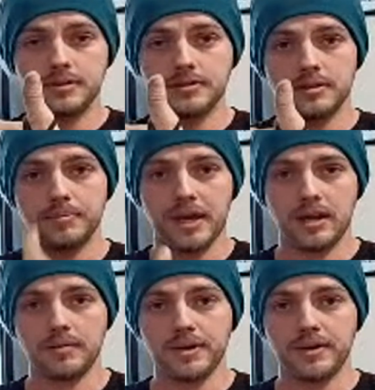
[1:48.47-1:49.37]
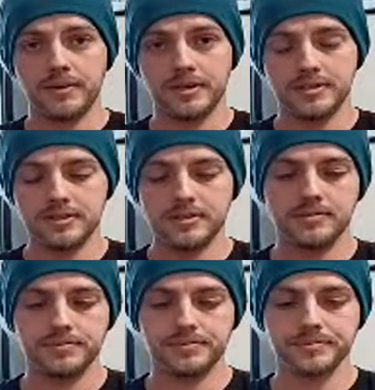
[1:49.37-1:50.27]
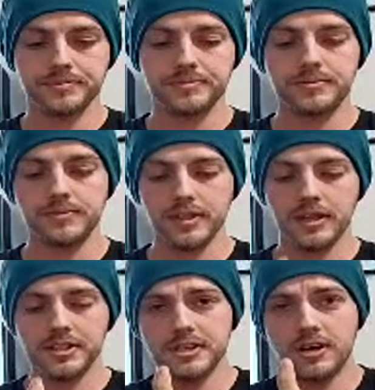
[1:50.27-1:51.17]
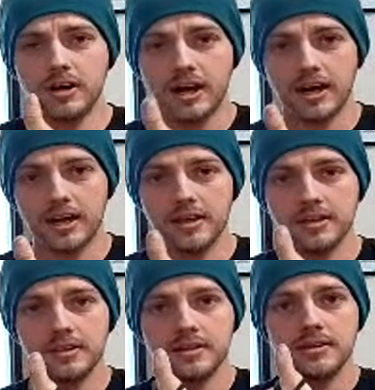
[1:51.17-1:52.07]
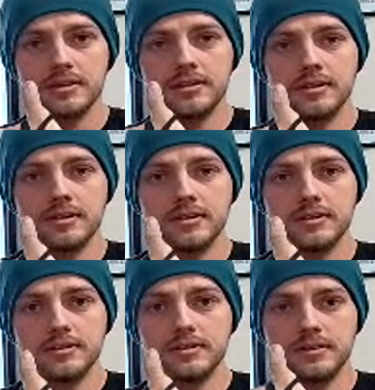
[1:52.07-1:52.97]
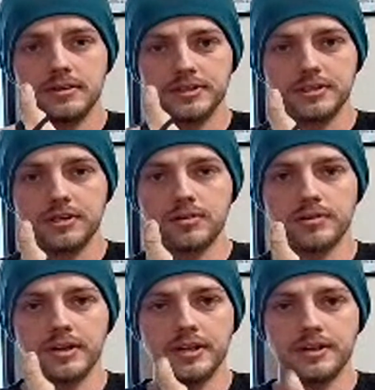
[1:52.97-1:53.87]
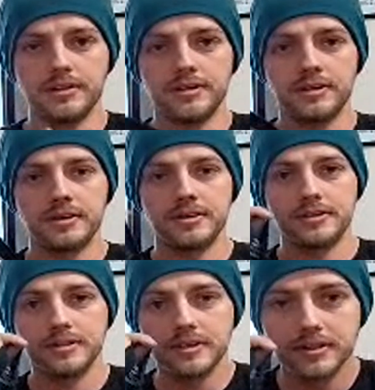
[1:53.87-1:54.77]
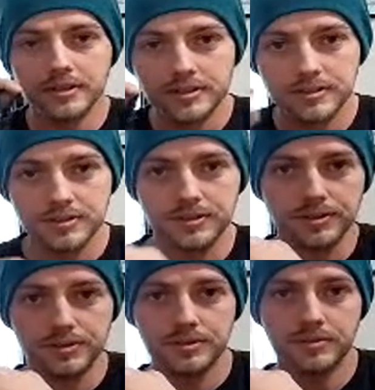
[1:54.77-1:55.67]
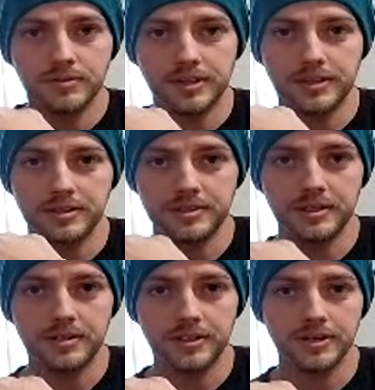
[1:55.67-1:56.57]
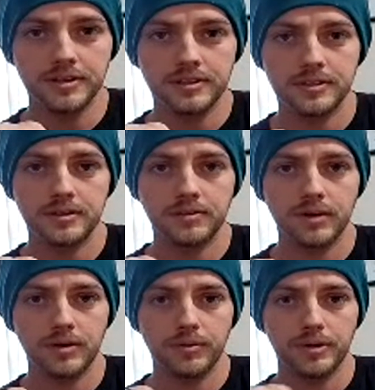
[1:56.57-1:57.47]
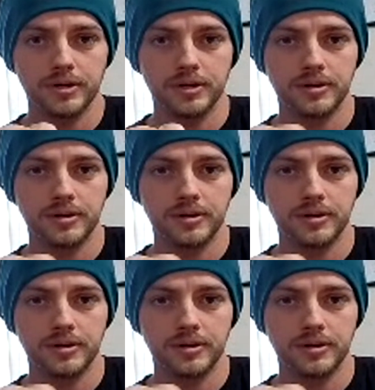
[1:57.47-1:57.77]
back of my wrist. I start high on this knuckle right here. So right in this area, right where your